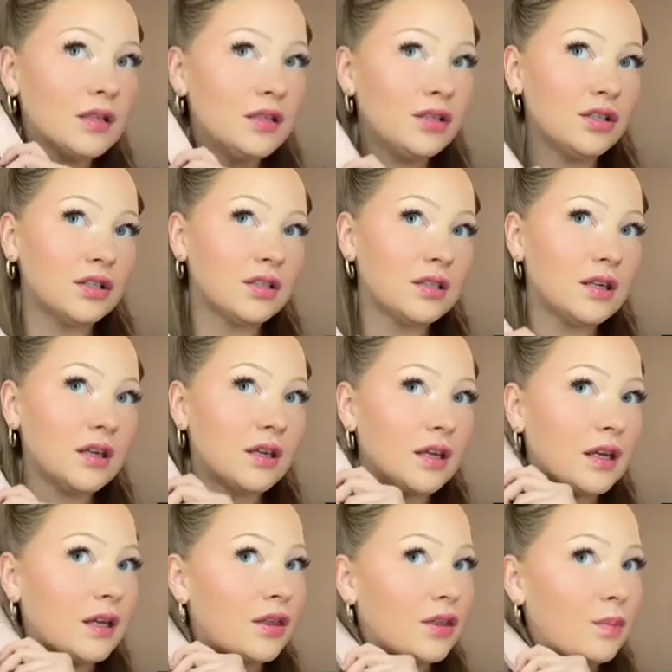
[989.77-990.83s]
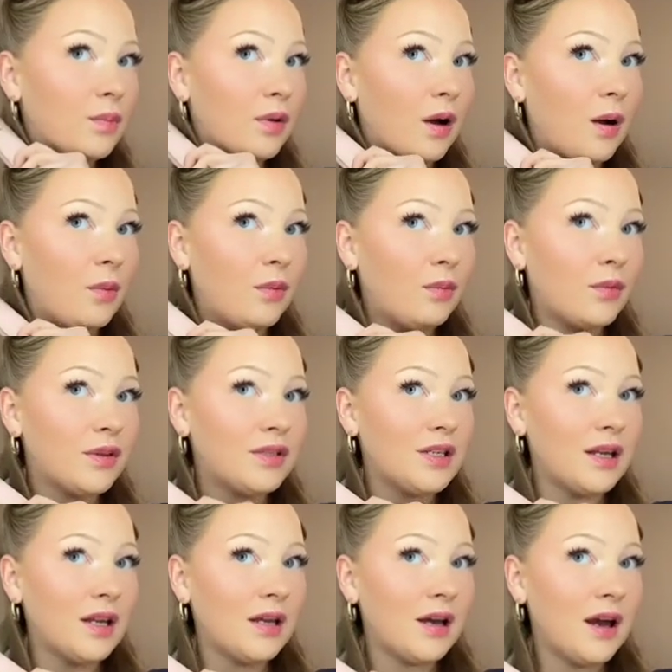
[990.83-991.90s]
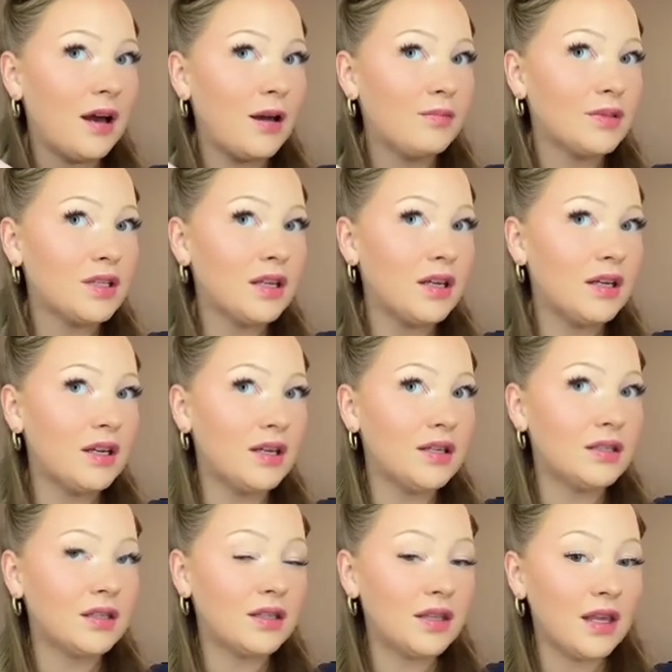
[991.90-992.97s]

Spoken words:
just think like the problem with dating apps is